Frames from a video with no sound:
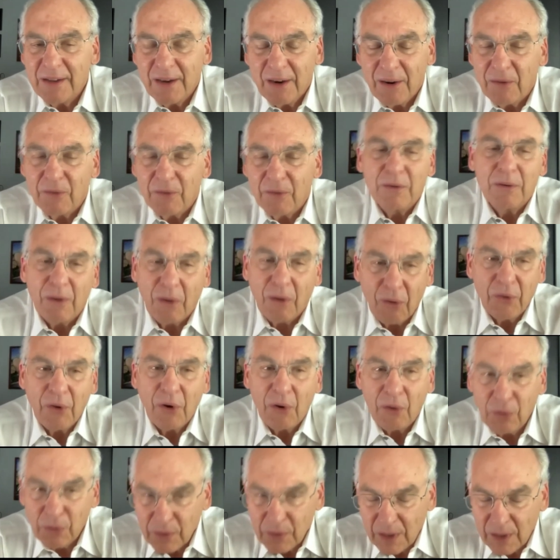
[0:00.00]

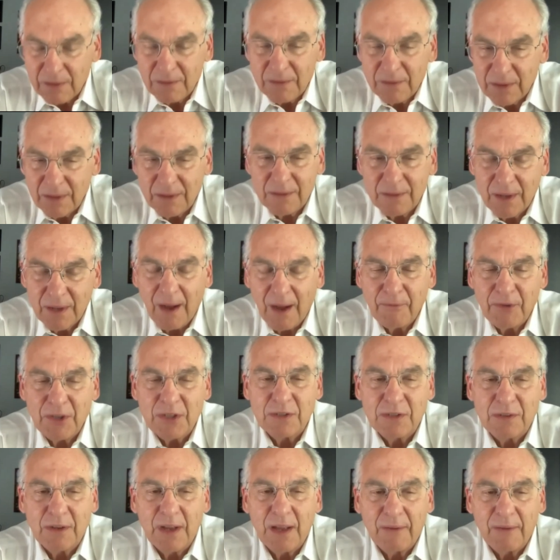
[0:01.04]
although
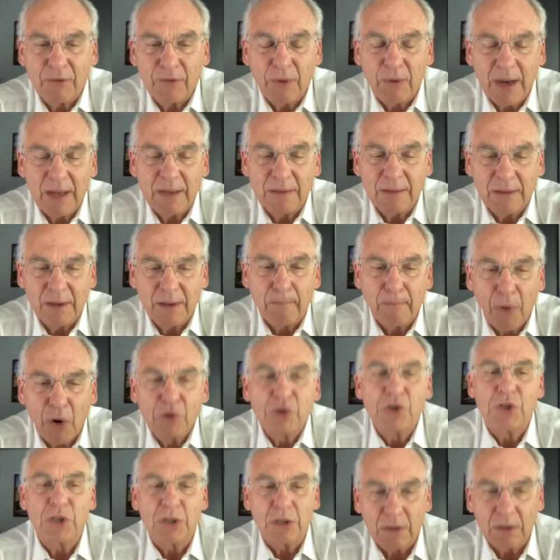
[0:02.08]
obviously have great
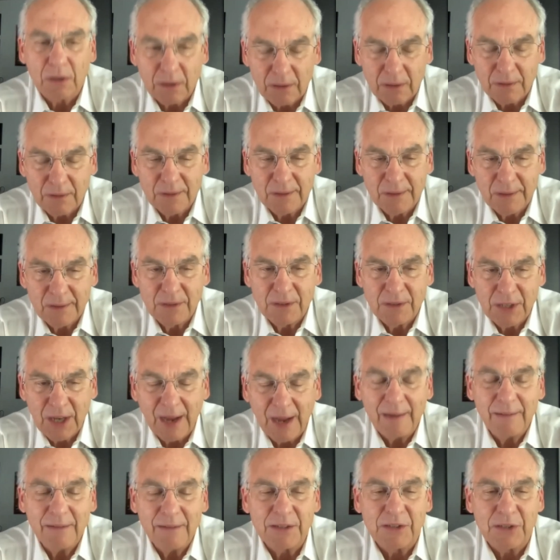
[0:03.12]
emotional
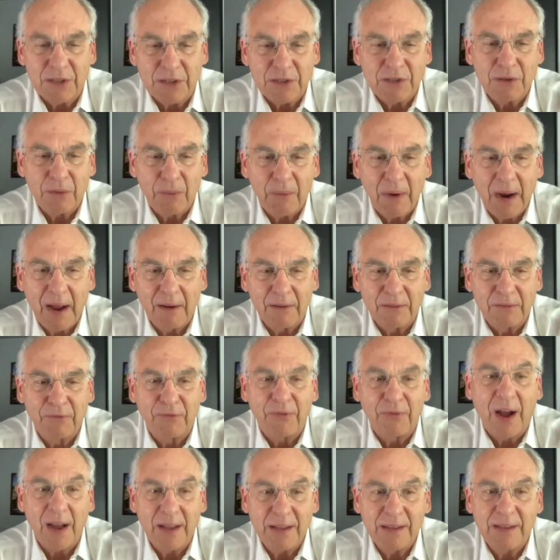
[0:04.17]
challenges around
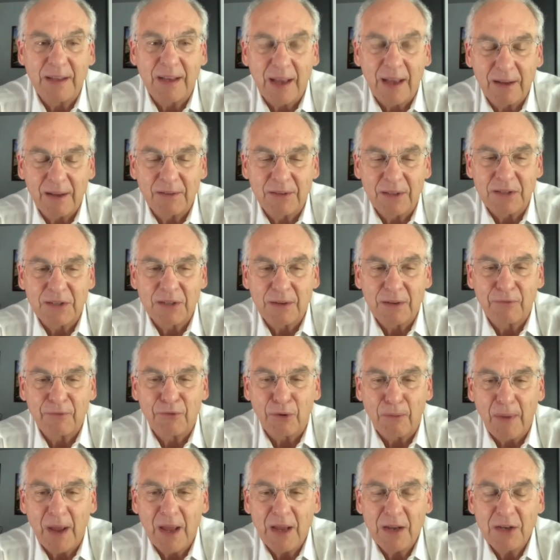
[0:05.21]
finding out this
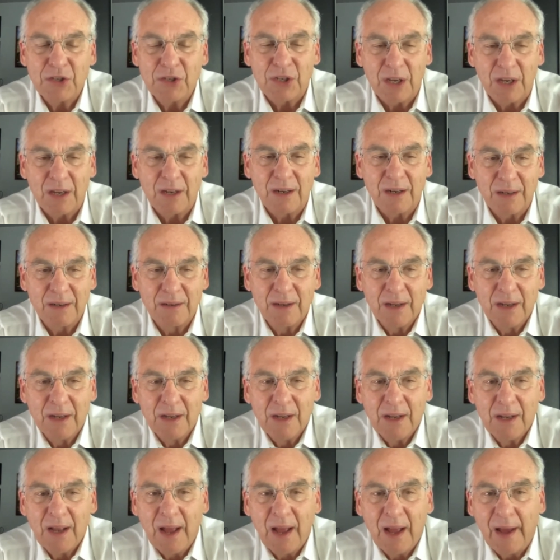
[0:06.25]
information
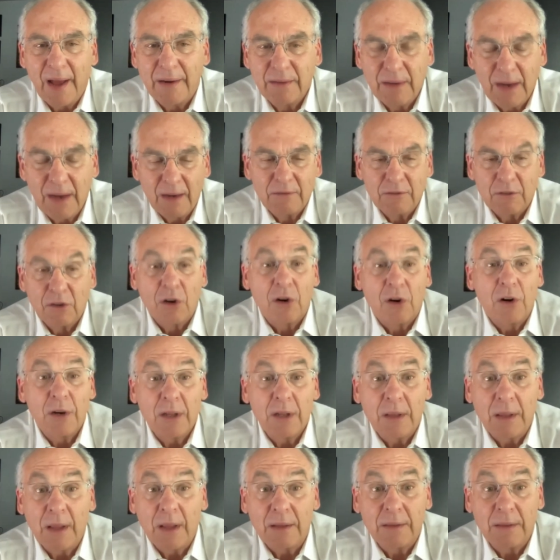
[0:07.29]
and
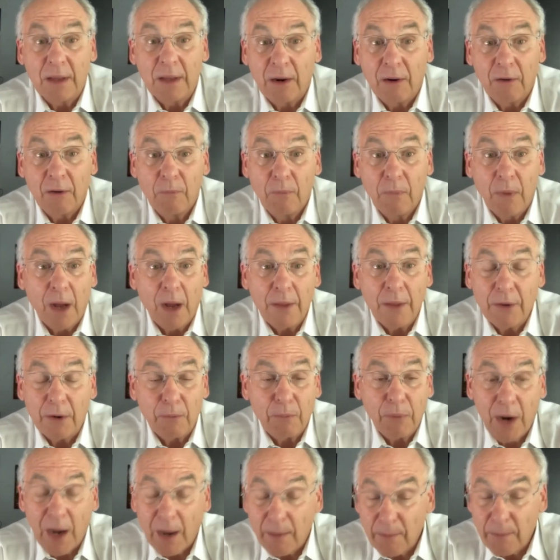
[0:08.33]
learning that their mother
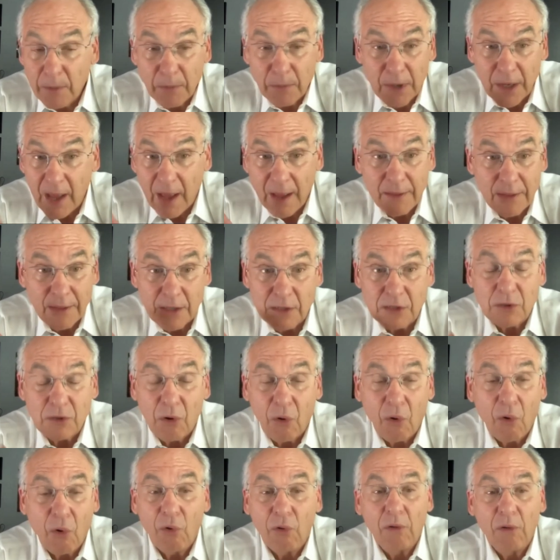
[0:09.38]
probably had this
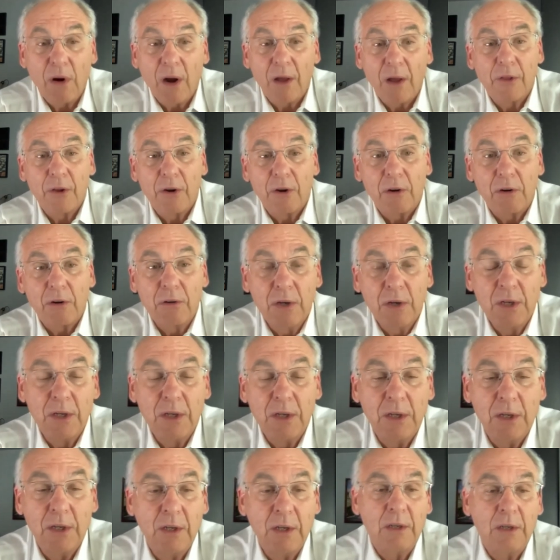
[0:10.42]
whole other
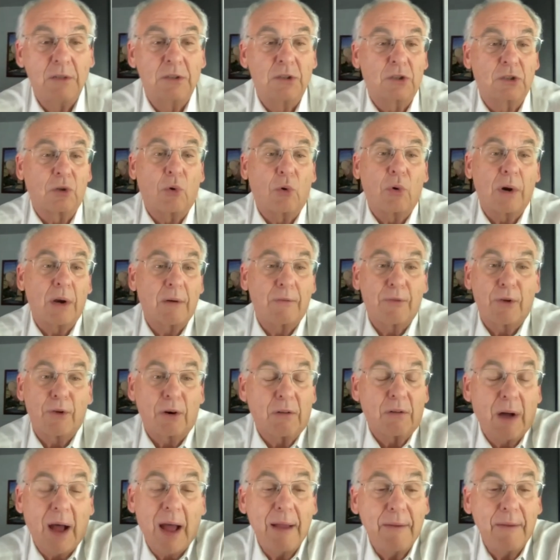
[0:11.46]
story of her
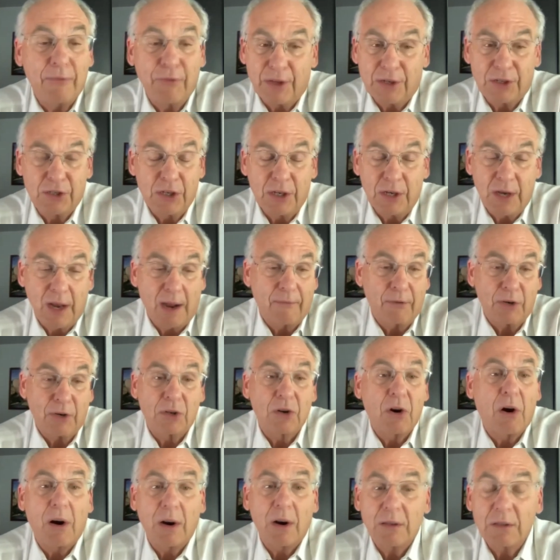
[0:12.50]
life that she never
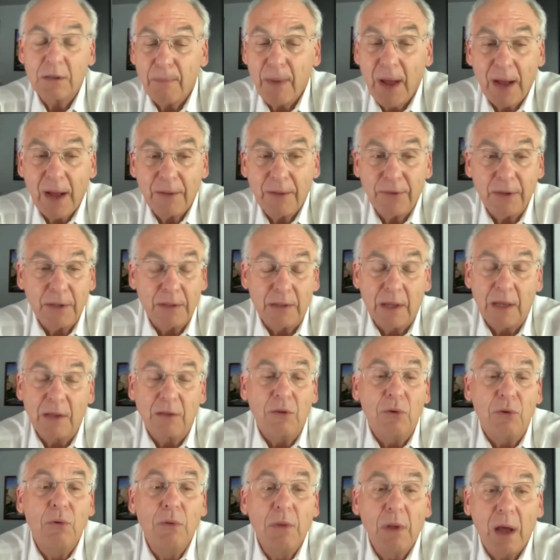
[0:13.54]
talked about, that they
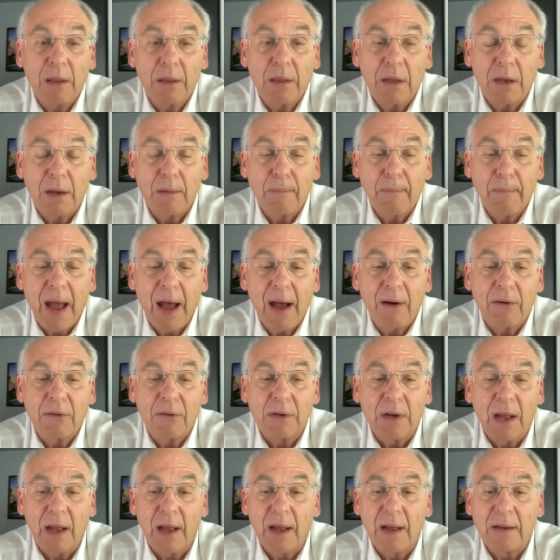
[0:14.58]
knew nothing
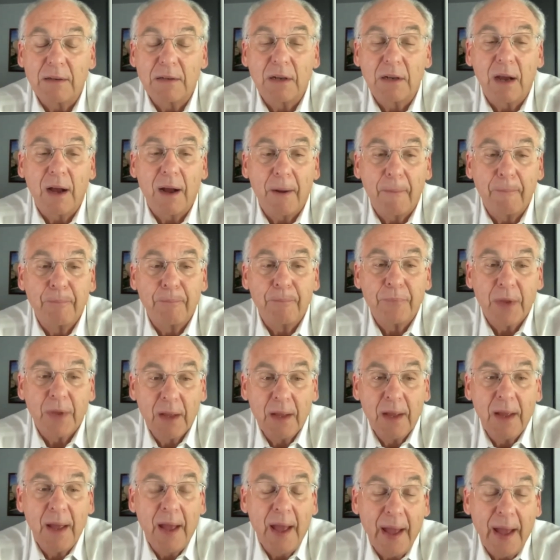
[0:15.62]
about.
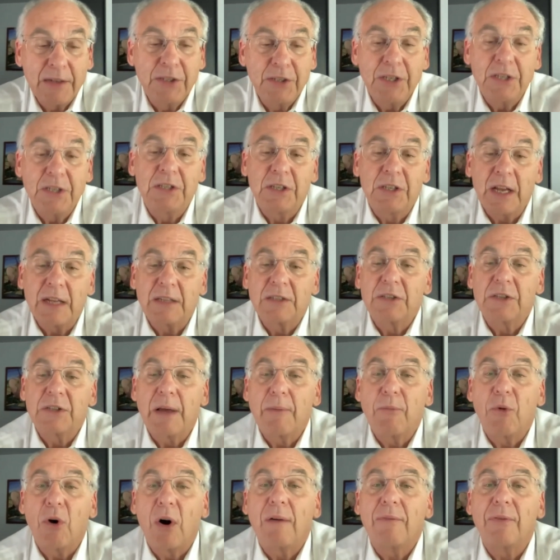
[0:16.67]
And she sets
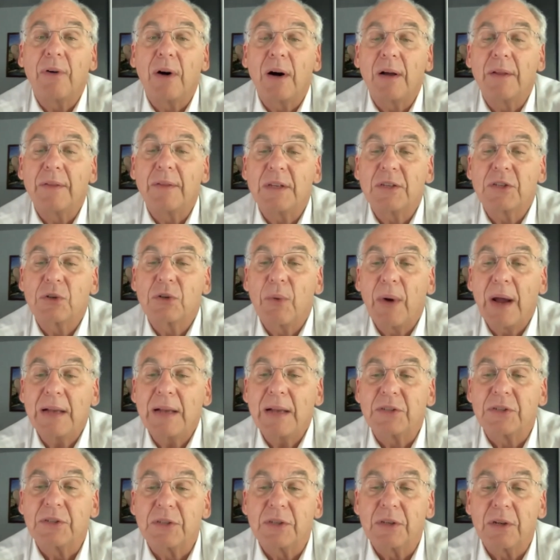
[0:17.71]
them off on this
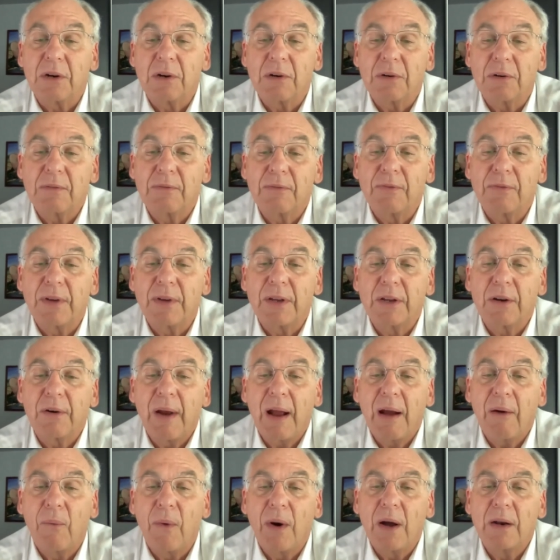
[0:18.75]
quest, to figure
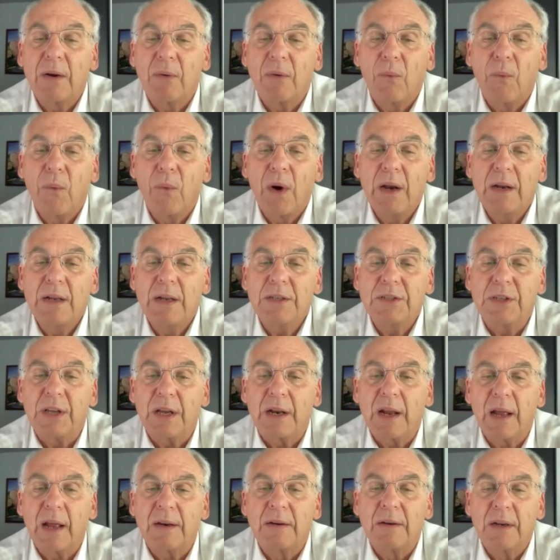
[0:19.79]
out what is
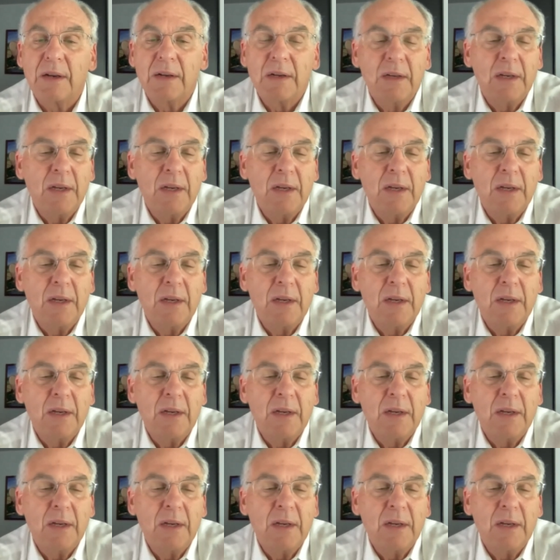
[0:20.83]
it, and